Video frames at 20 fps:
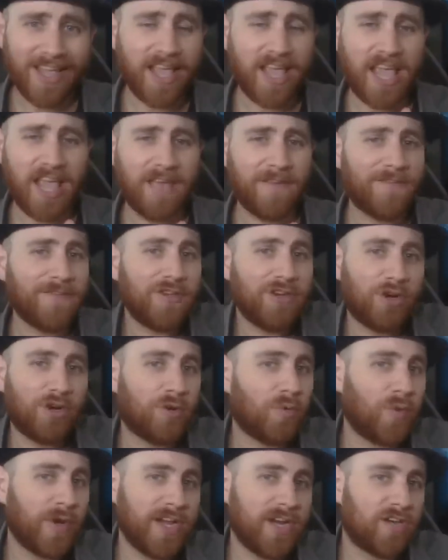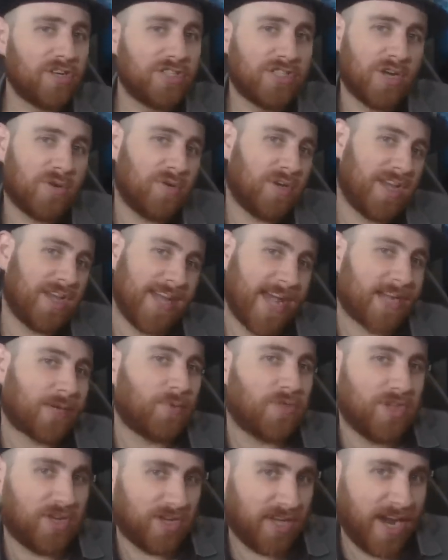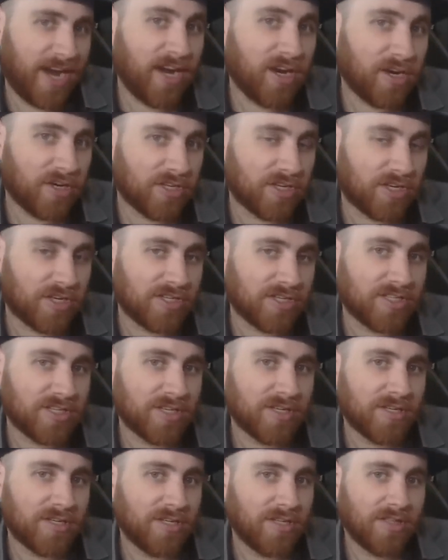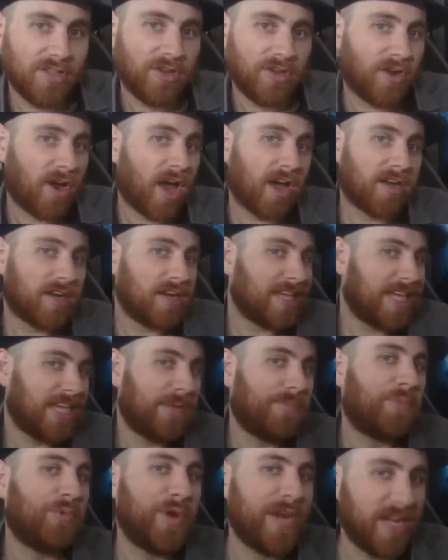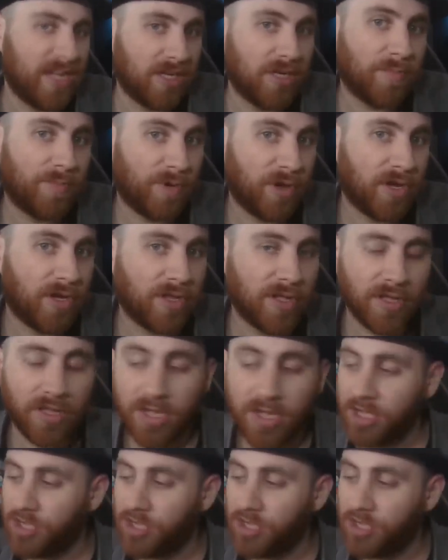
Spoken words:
if your readers don't connect with your characters, they're not going to keep reading your book.